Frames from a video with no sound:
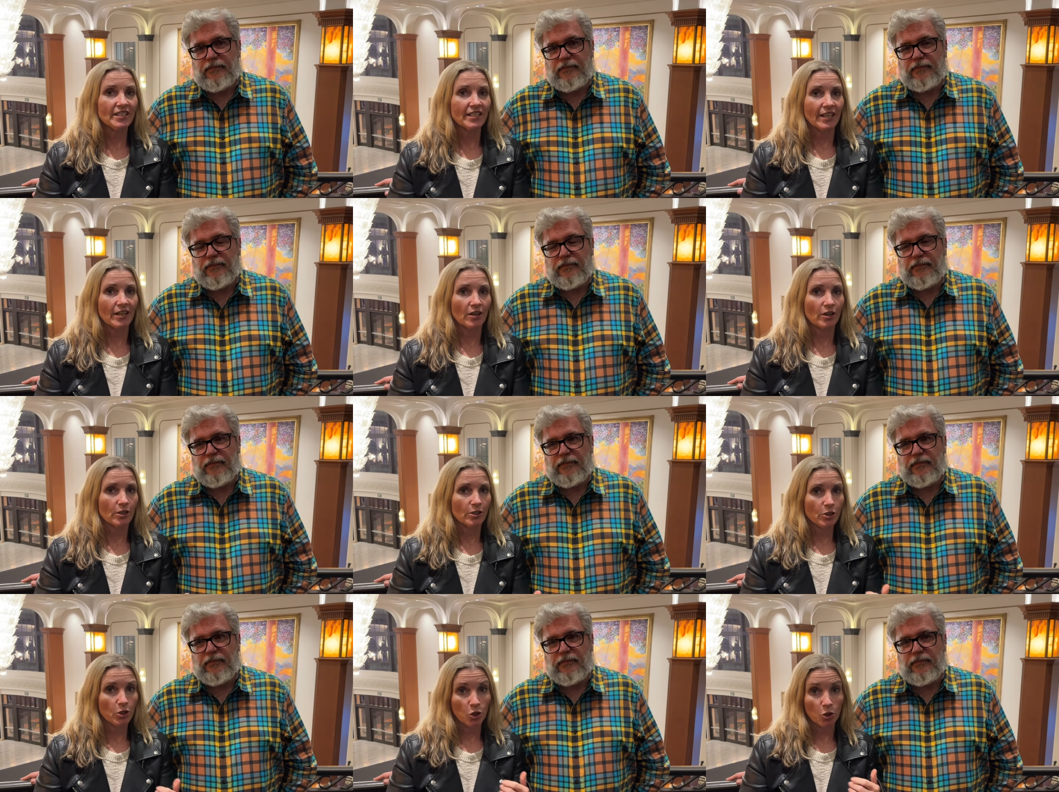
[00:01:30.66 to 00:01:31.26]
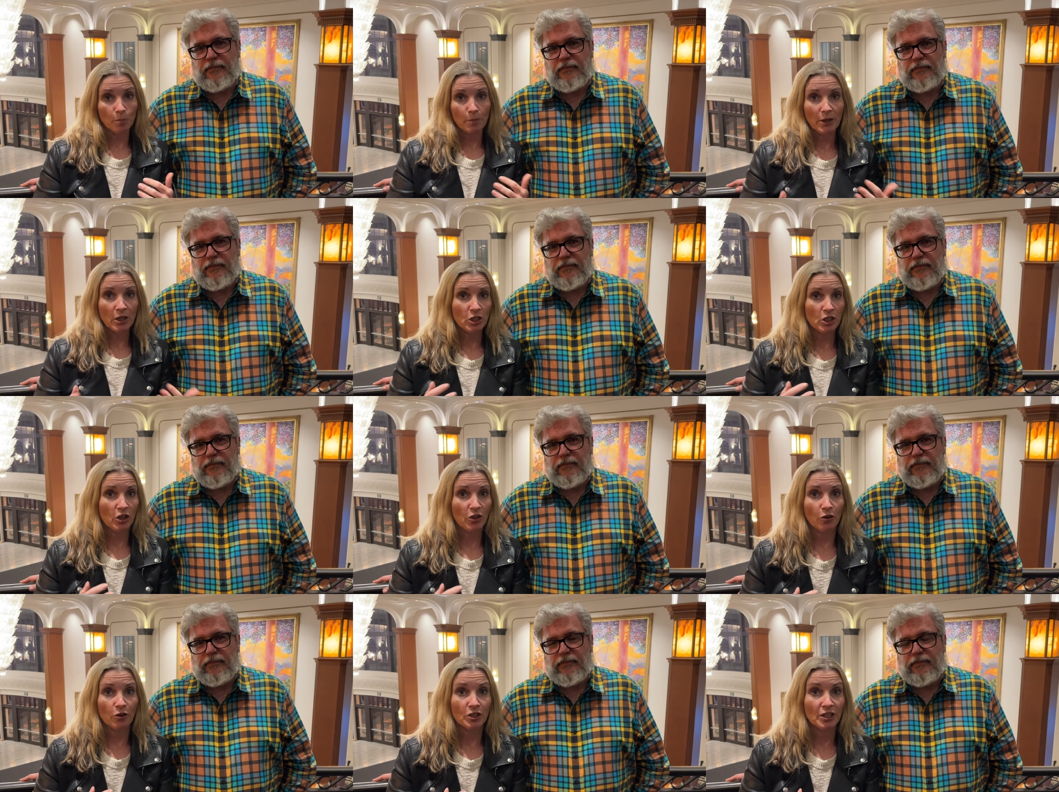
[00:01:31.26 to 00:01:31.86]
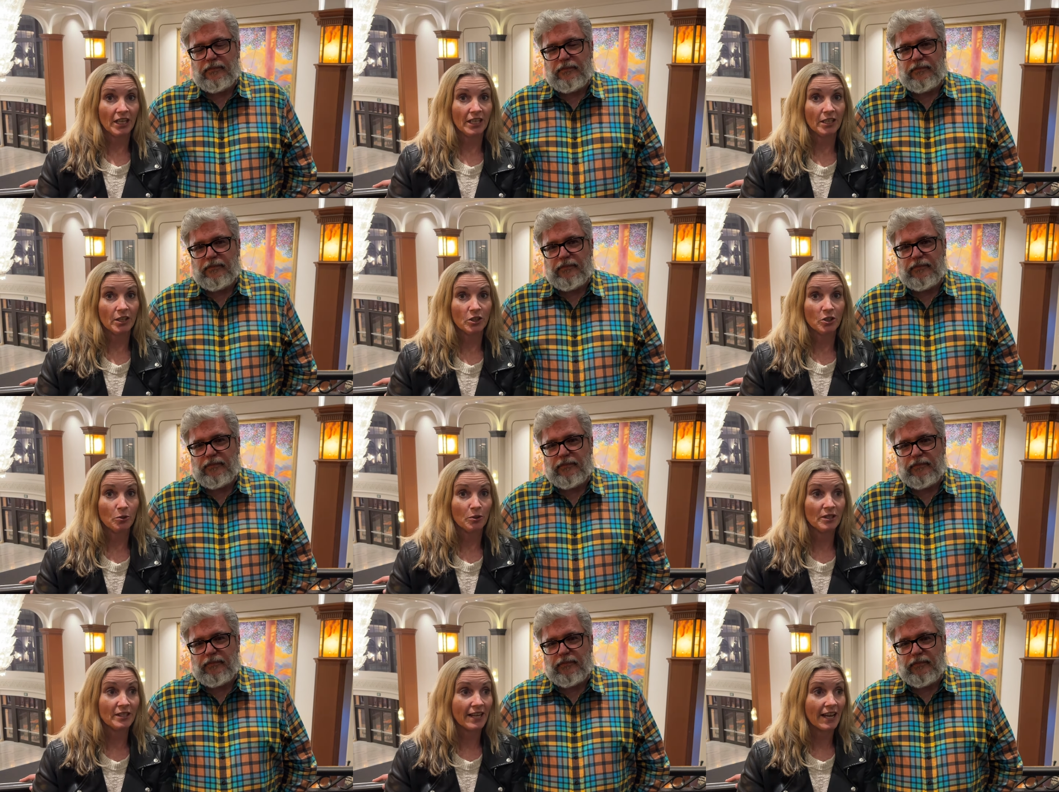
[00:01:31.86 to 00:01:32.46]
Speaker 1: and are too PG thirteen and too
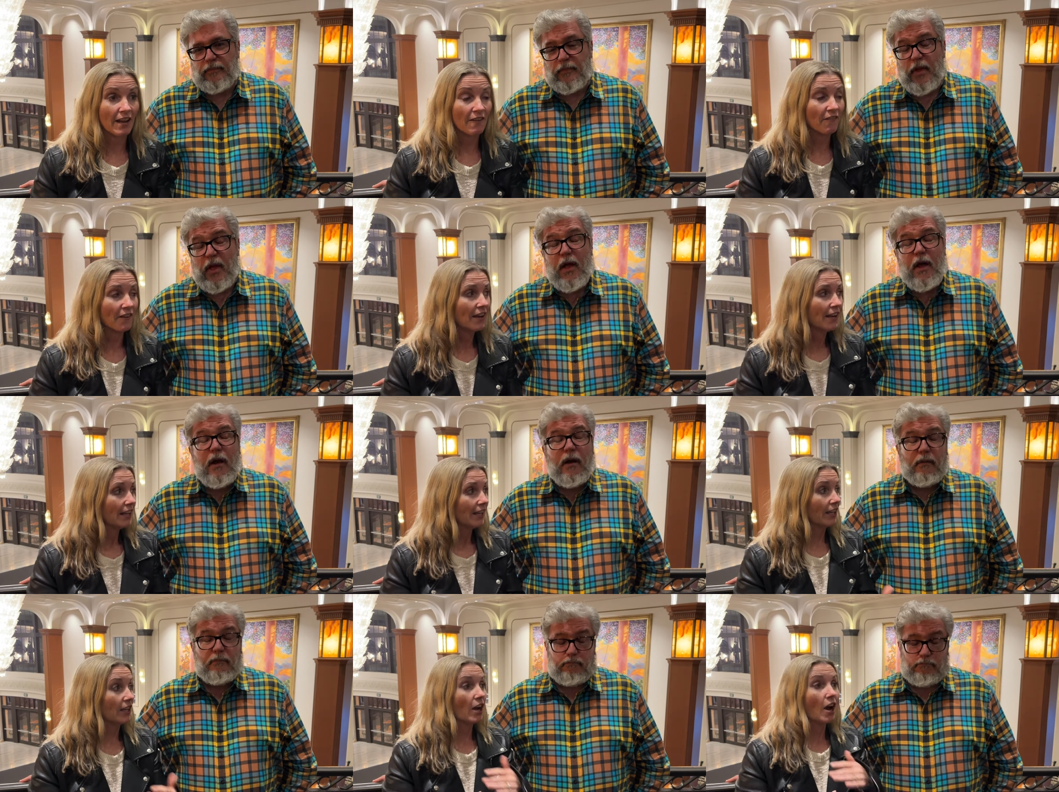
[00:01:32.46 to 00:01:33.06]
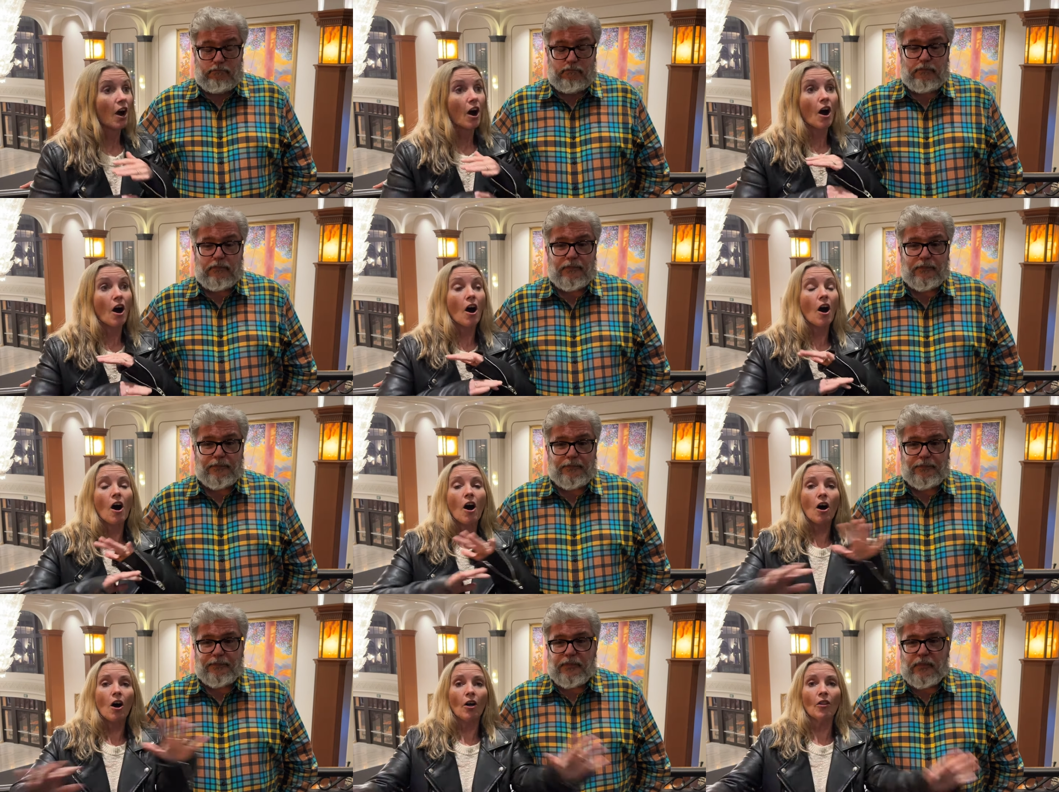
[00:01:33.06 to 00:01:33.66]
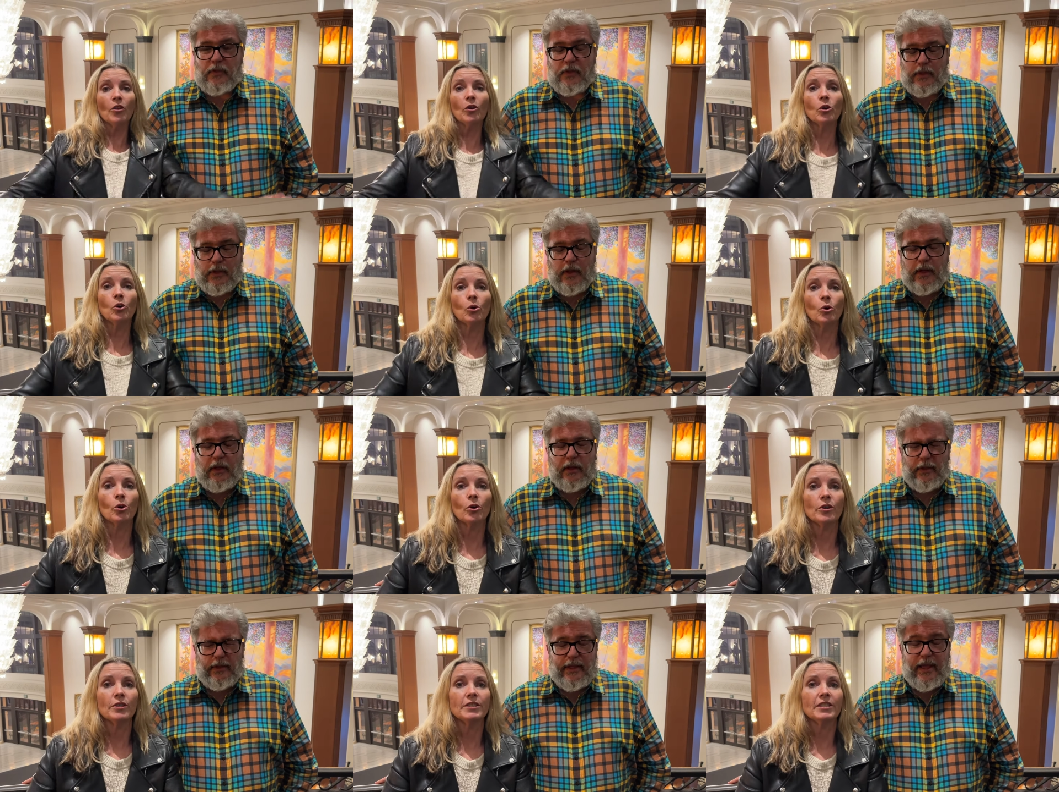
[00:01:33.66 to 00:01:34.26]
safe, like all the
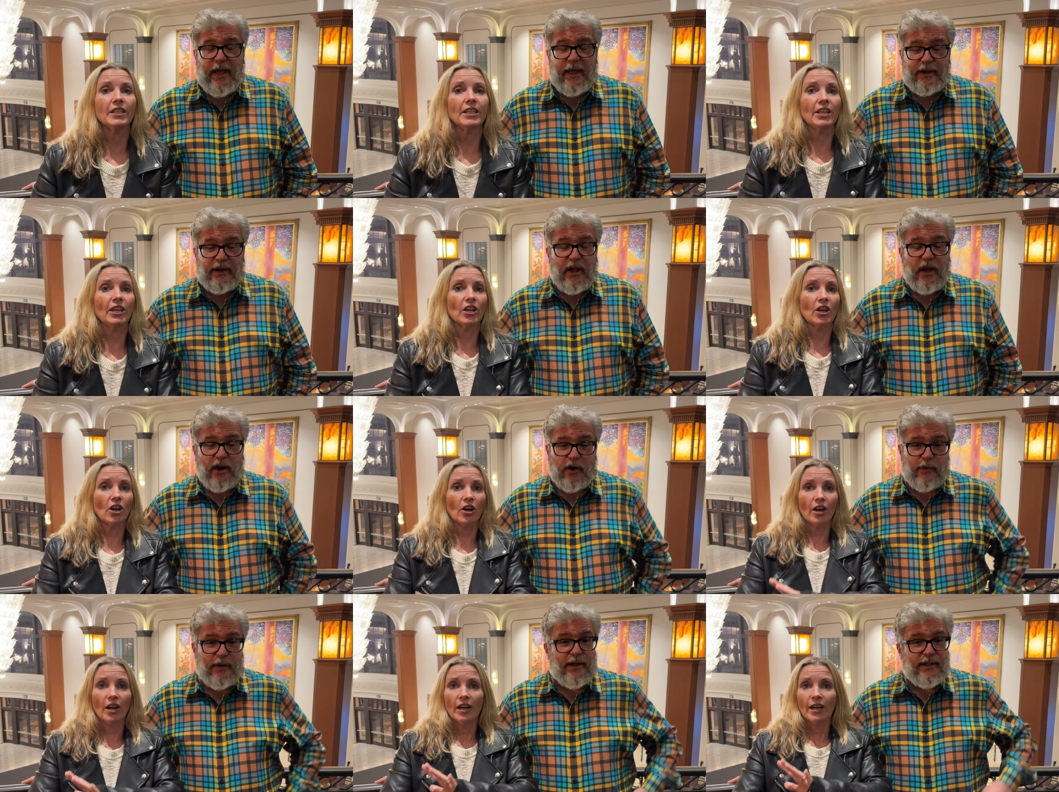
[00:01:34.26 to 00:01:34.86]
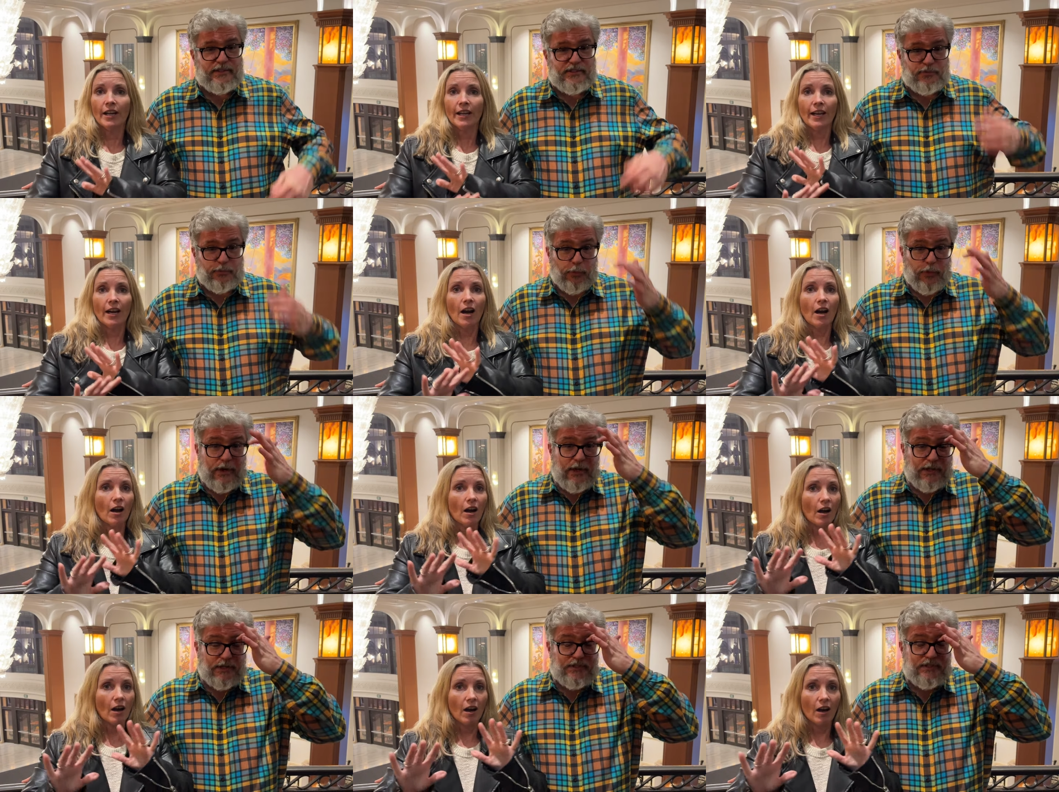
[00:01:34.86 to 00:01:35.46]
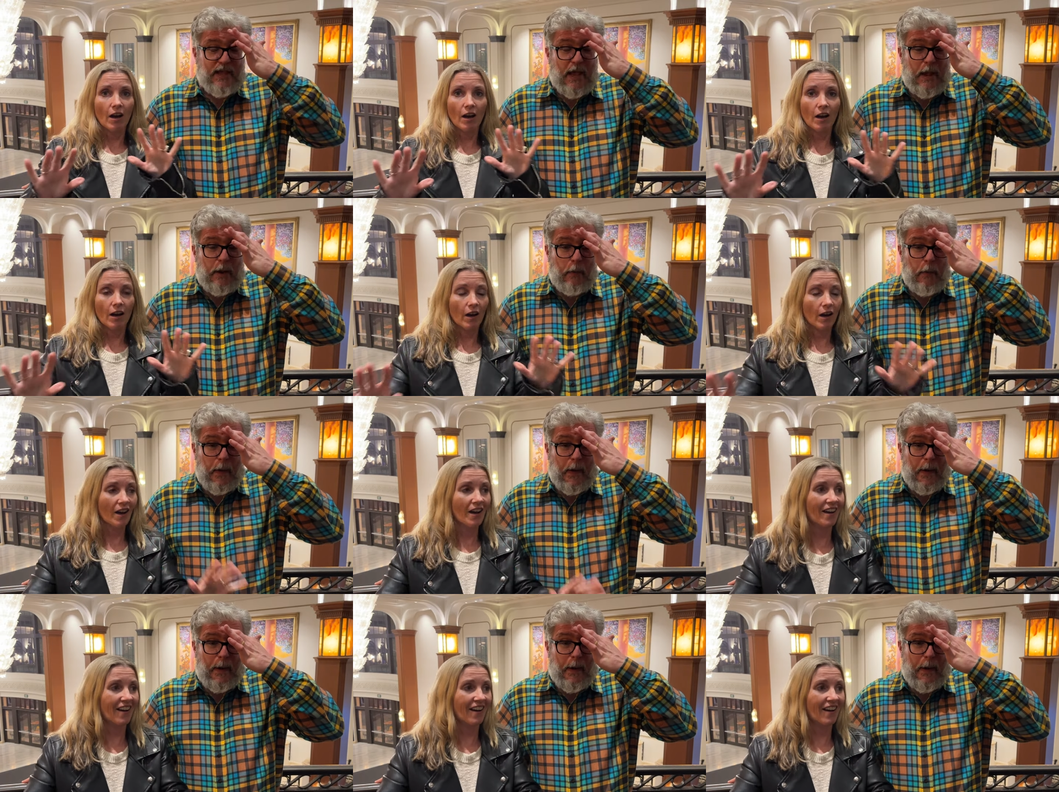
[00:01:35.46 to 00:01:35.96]
gore is yeah, here. no,
Speaker 2: it's real sanguine.